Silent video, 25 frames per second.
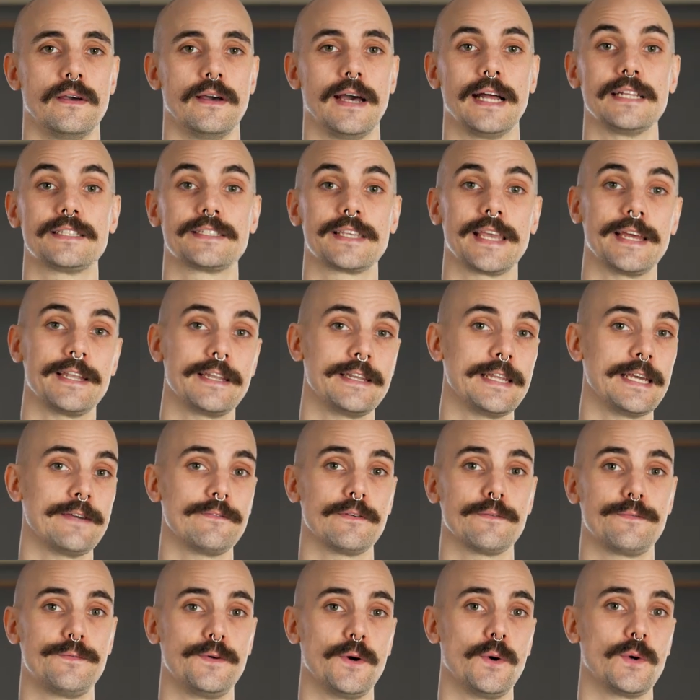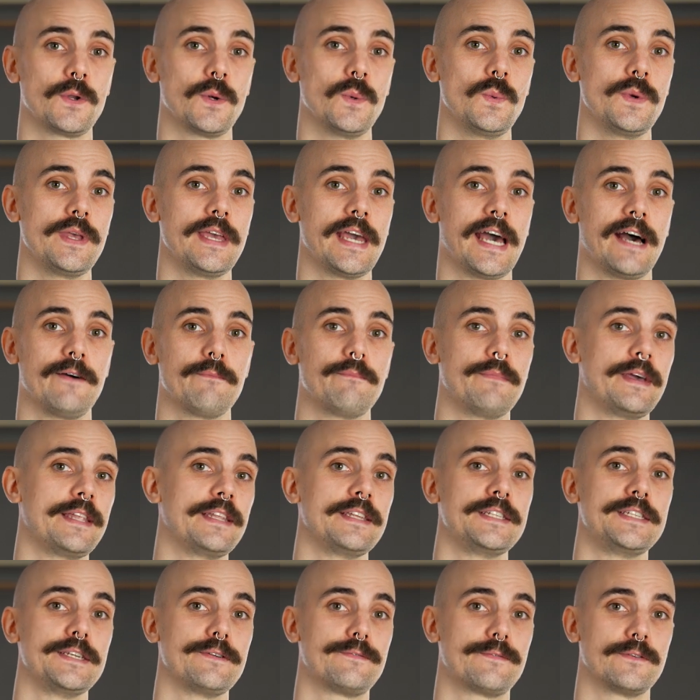At Scandinavian Photo, we have many
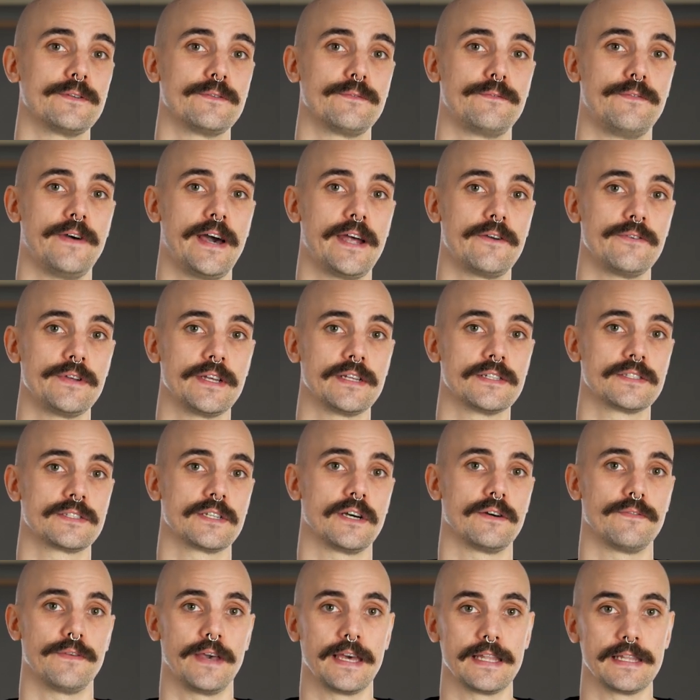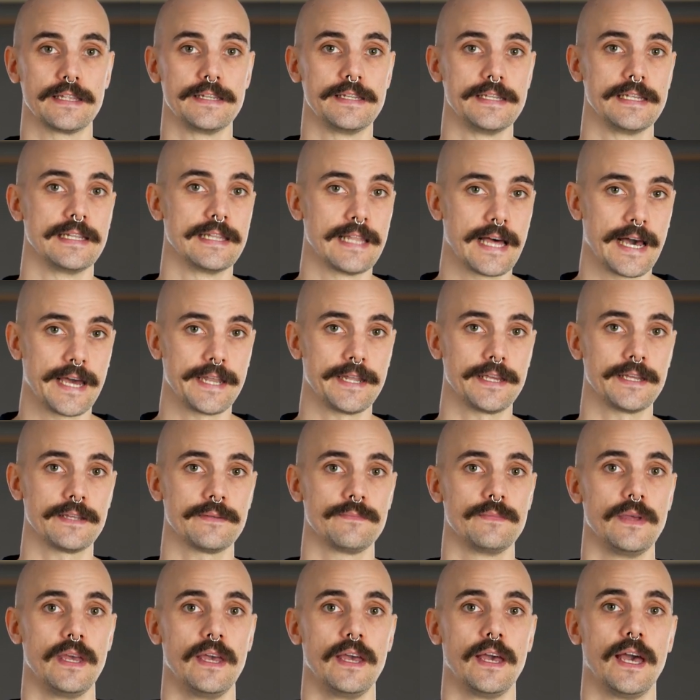different variants of LED lighting,
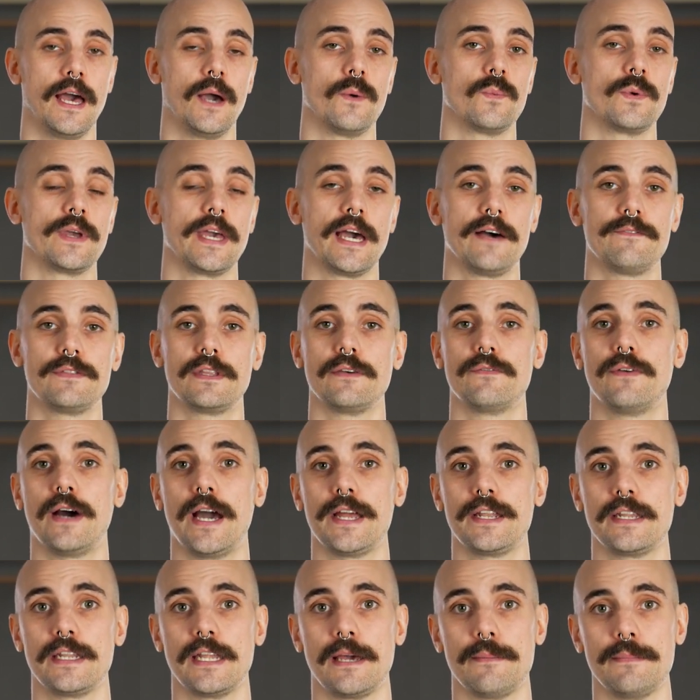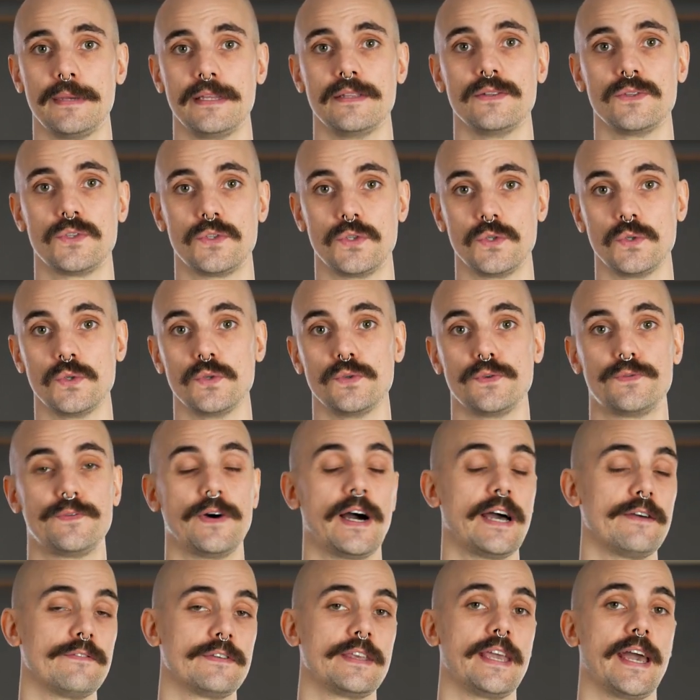and we have divided them into
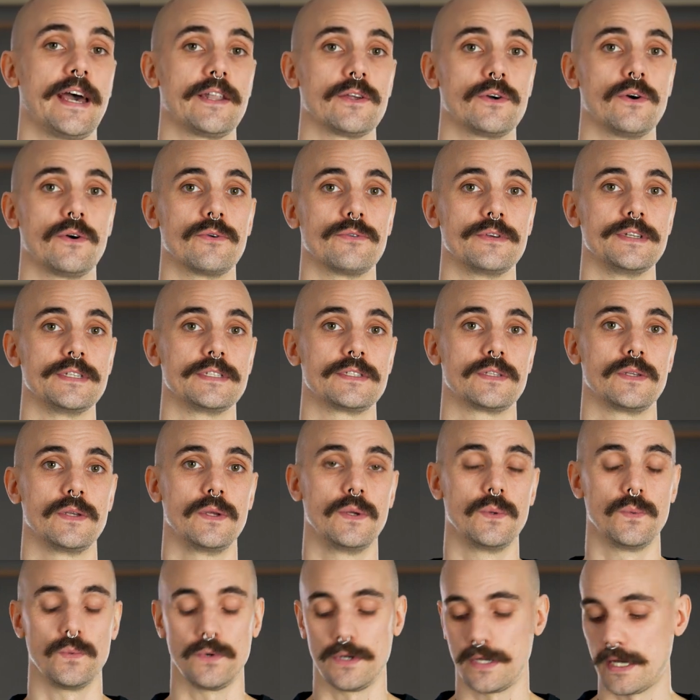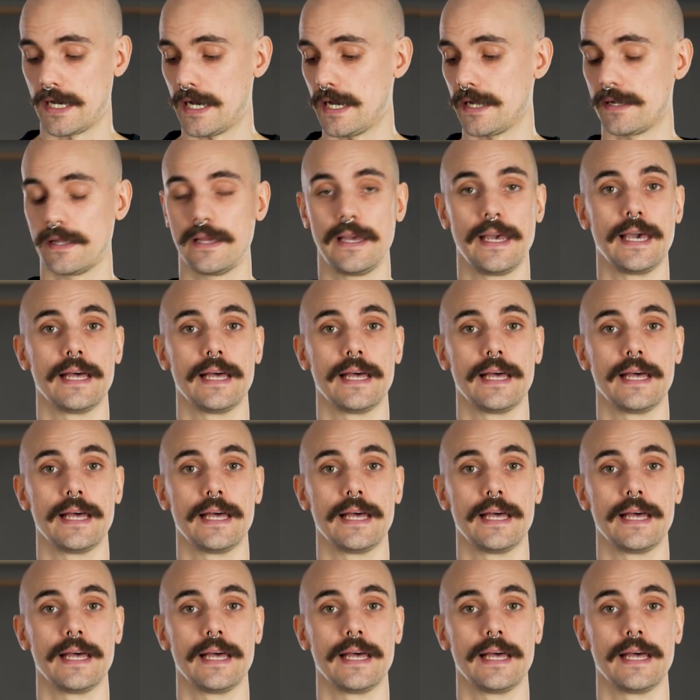5 categories. We got